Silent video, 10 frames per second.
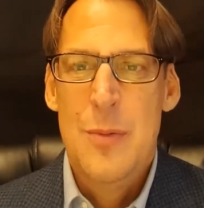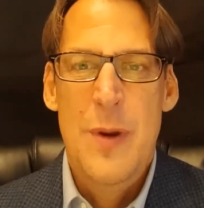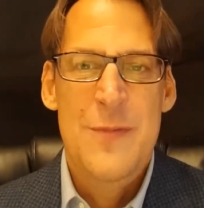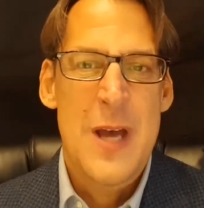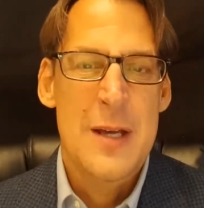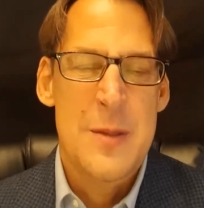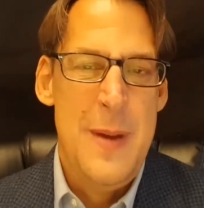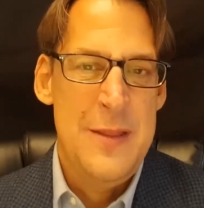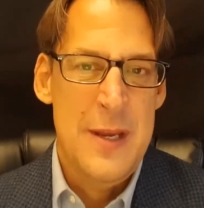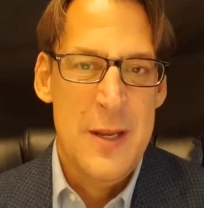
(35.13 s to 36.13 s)
We've talked
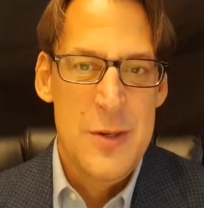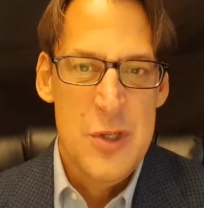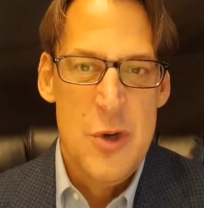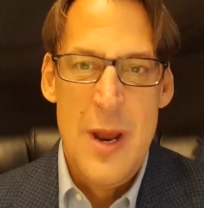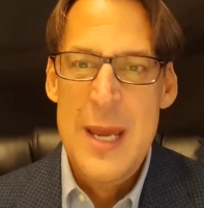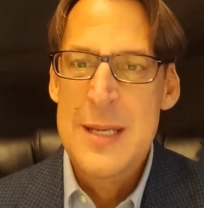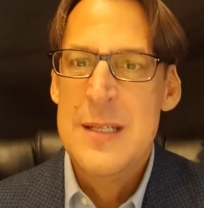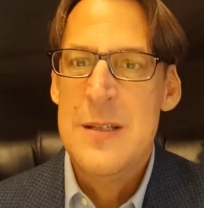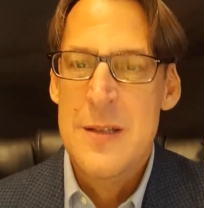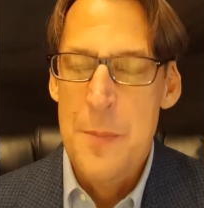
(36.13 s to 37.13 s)
about the
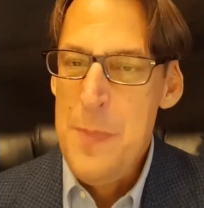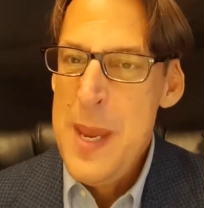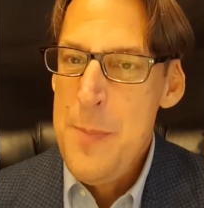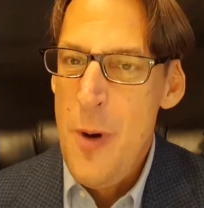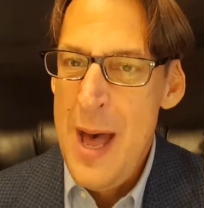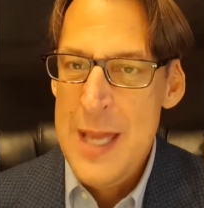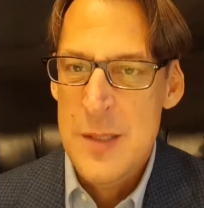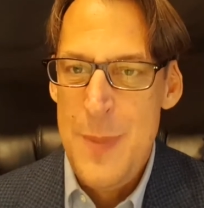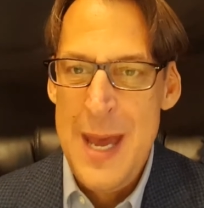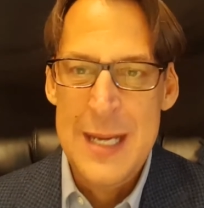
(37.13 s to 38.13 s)
constraints, the people
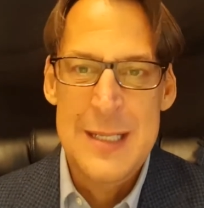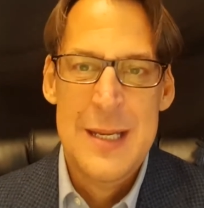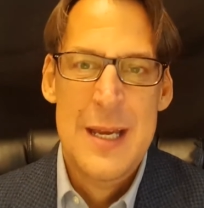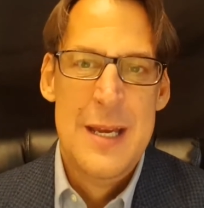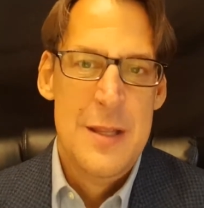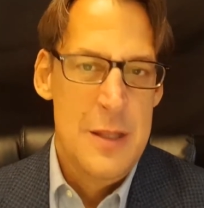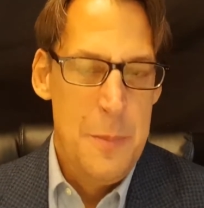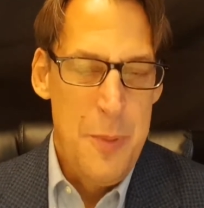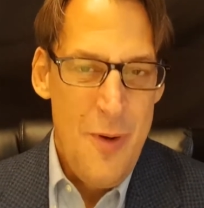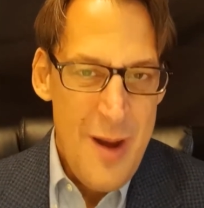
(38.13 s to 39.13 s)
aspect,
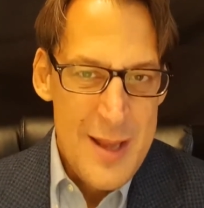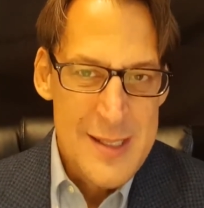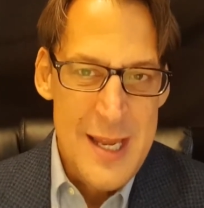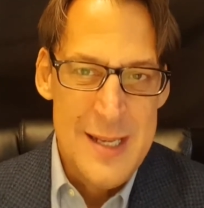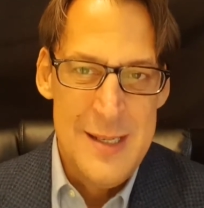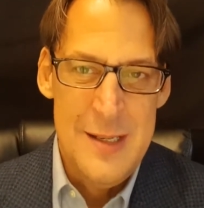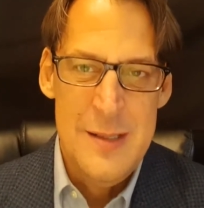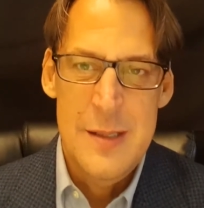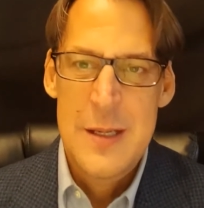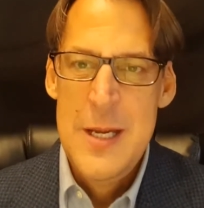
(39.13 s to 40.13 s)
the
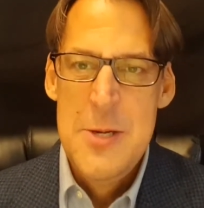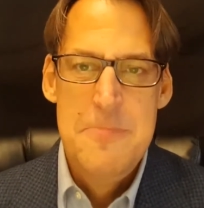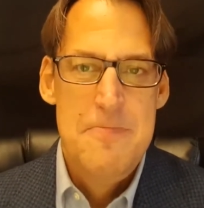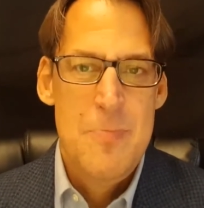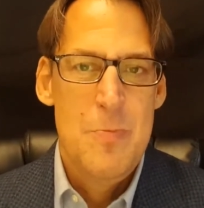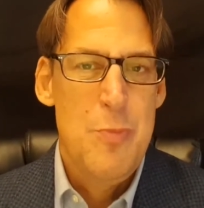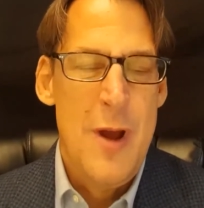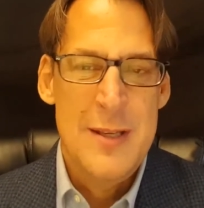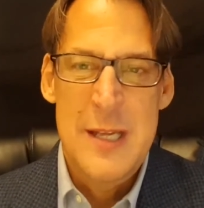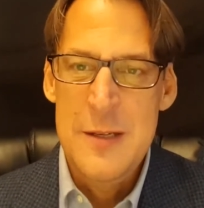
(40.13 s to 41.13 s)
processes,
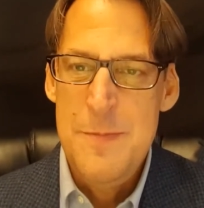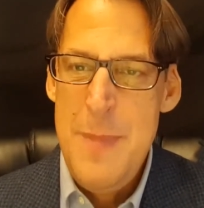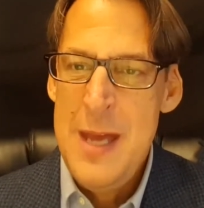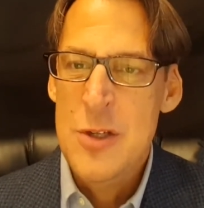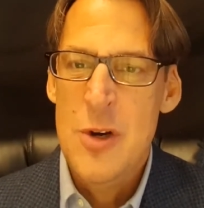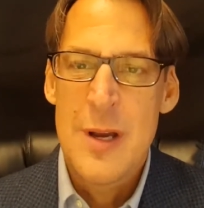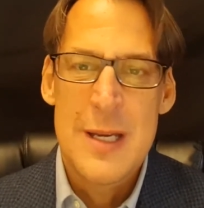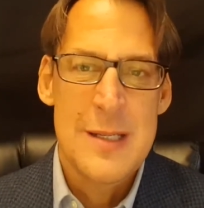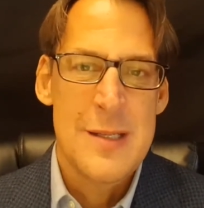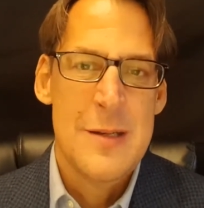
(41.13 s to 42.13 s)
process
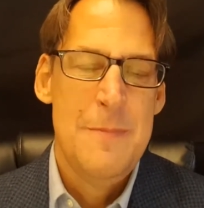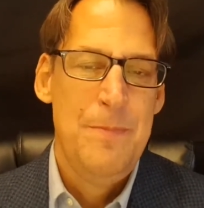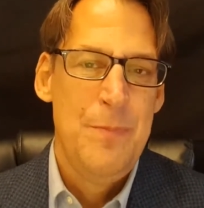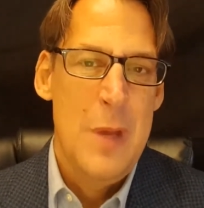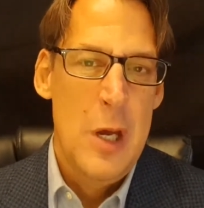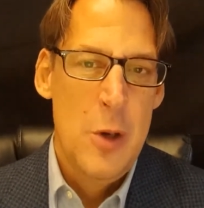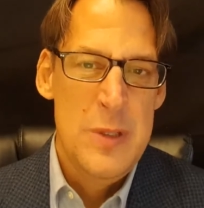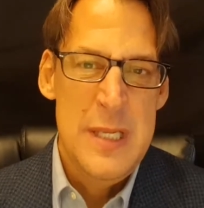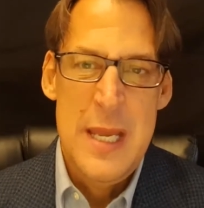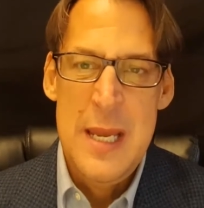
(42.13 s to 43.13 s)
metrics,
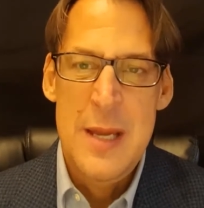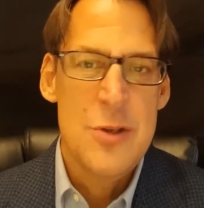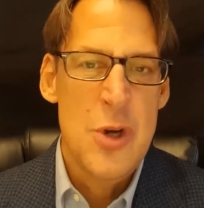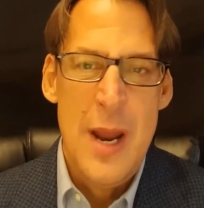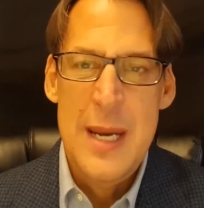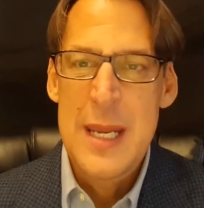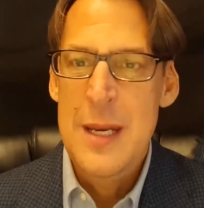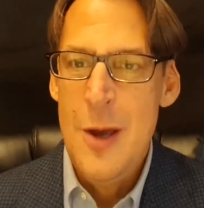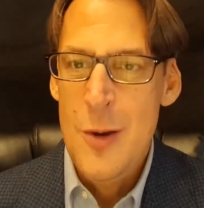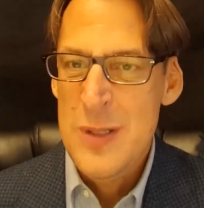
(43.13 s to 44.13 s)
OCM,
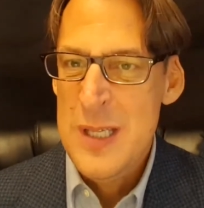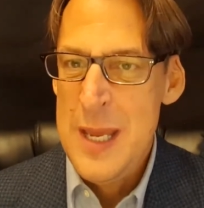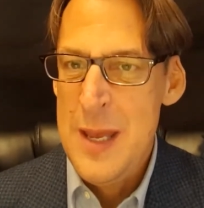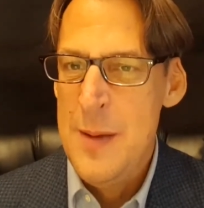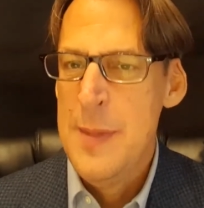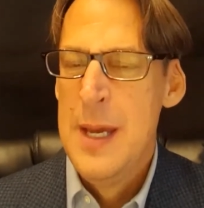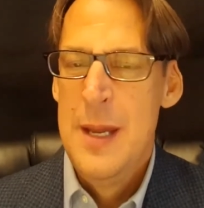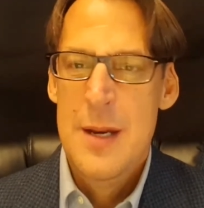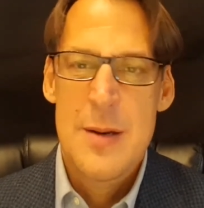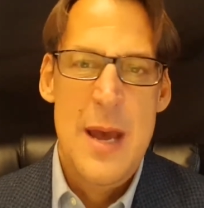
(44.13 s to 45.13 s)
training, OCM.
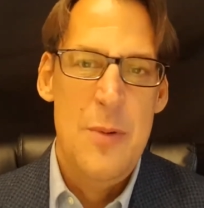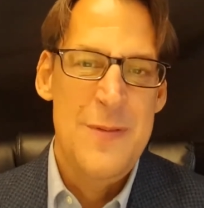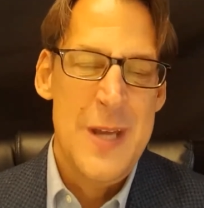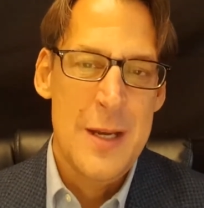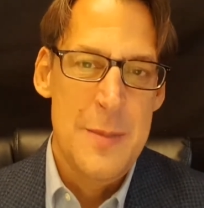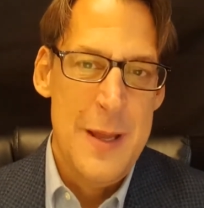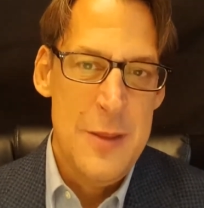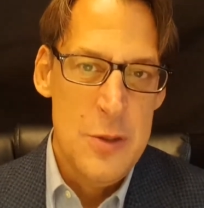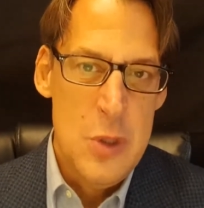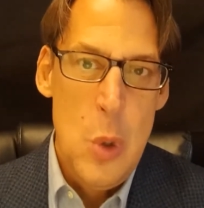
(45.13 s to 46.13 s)
Now we've talked
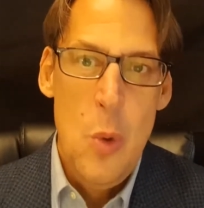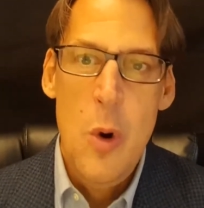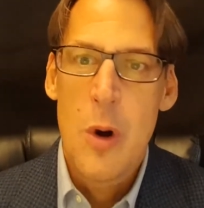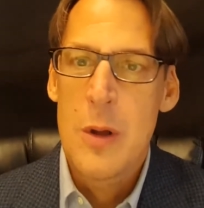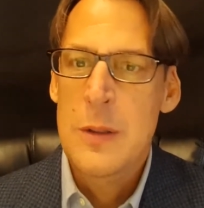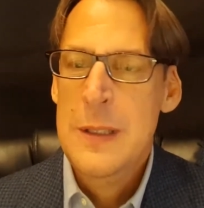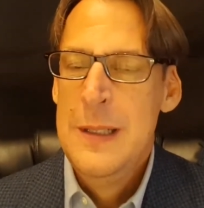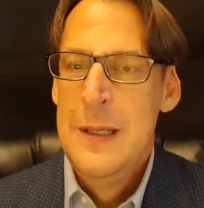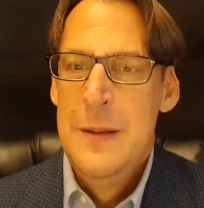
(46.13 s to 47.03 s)
about the tool.